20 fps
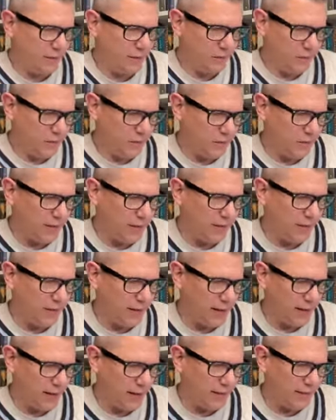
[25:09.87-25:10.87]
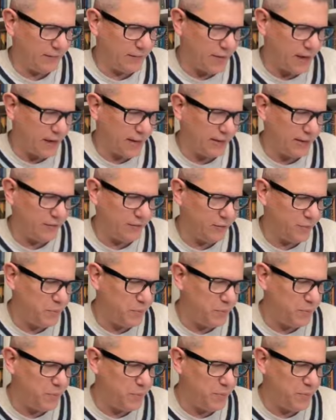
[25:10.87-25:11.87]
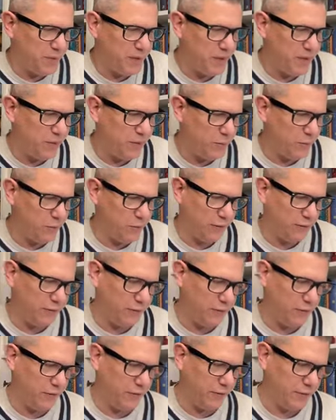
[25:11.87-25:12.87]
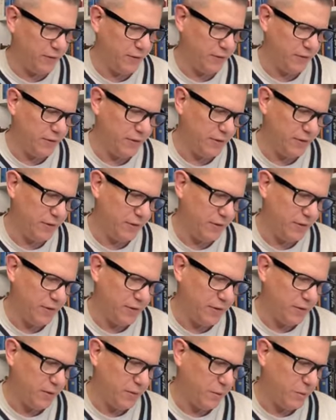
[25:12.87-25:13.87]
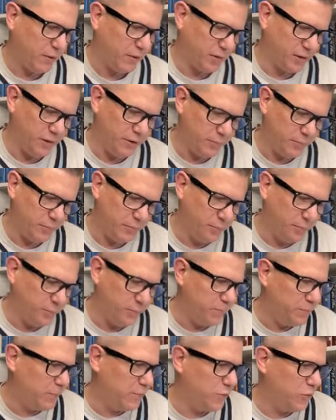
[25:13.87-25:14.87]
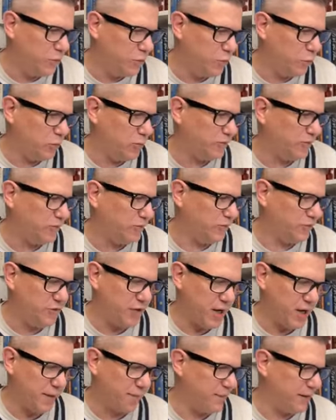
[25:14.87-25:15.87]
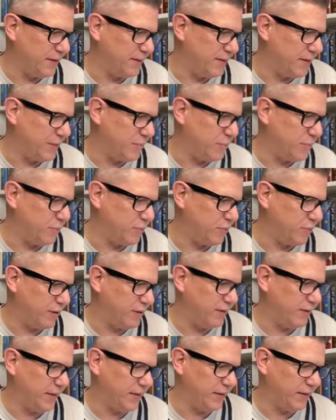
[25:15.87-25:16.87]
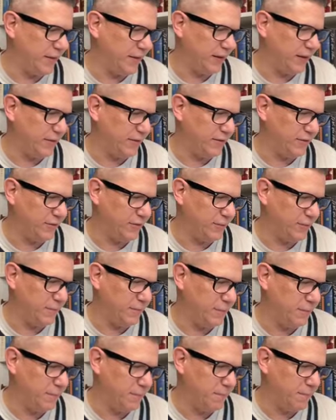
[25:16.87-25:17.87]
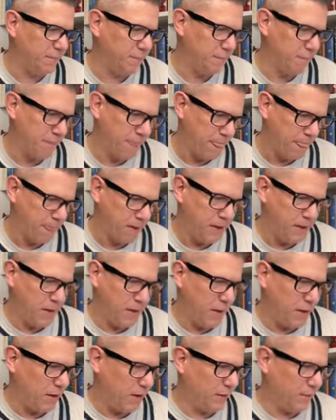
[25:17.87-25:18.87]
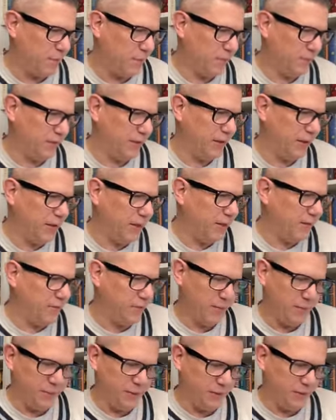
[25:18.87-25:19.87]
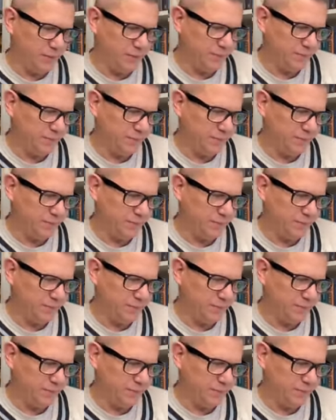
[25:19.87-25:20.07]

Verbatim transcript: Look at that. That is beautiful. What a gorgeous job they did printing this. Unbelievable.